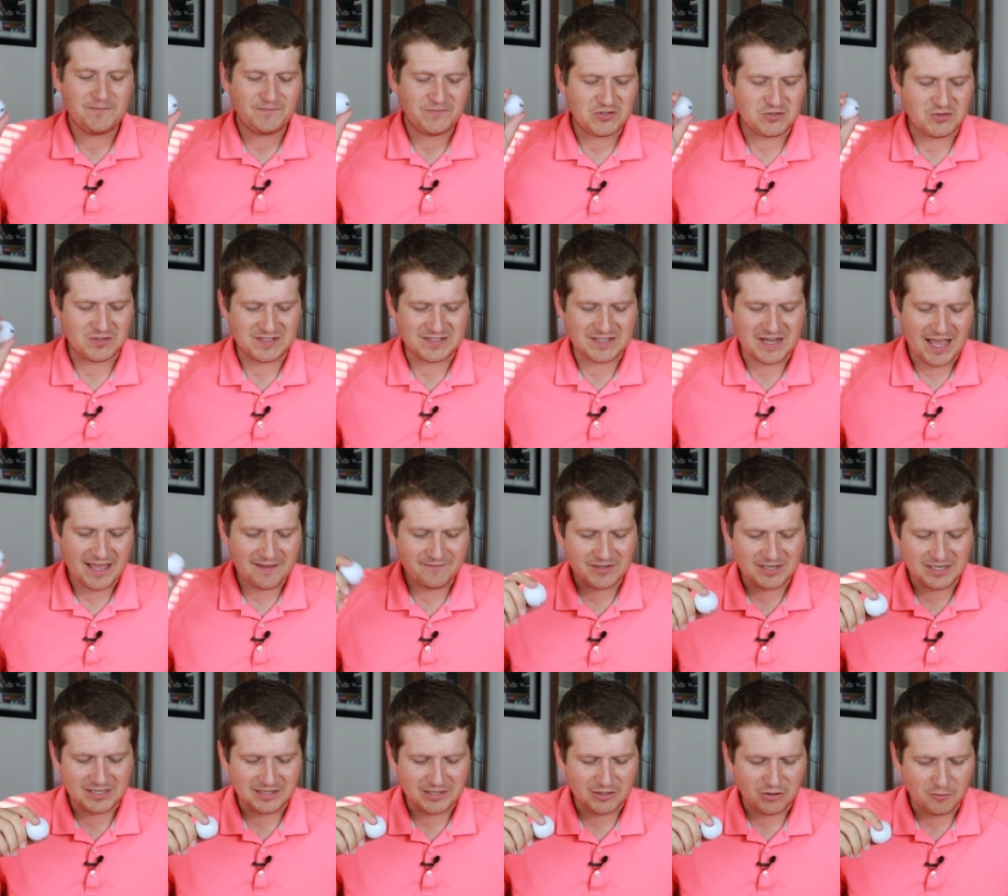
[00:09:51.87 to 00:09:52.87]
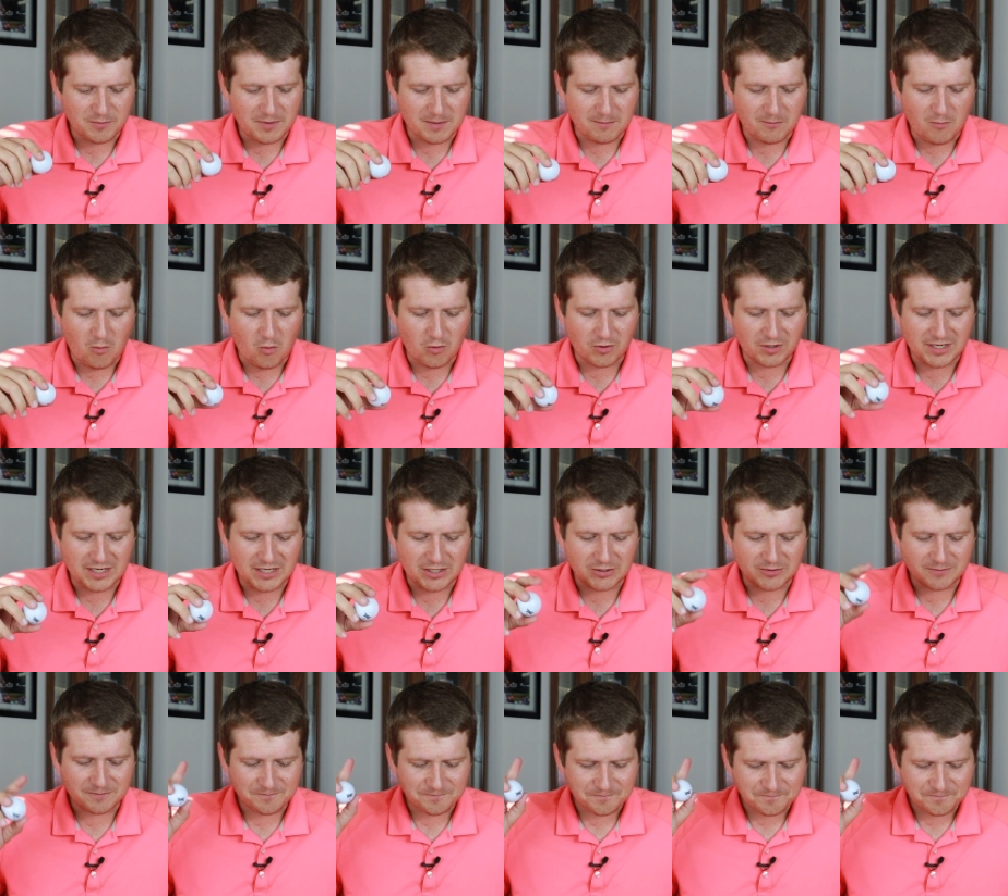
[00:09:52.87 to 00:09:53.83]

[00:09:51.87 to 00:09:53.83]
So let's dive in a little bit more here.